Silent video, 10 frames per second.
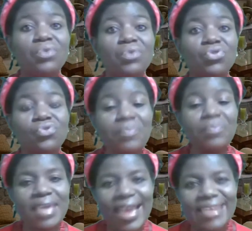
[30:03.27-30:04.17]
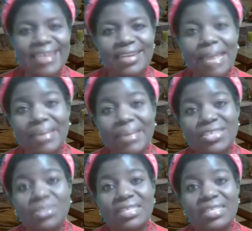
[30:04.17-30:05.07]
won't be hiding like pastors
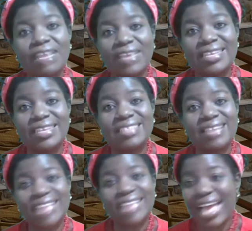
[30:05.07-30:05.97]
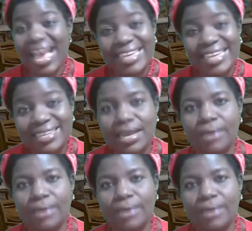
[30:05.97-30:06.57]
in Afghanistan are hiding now.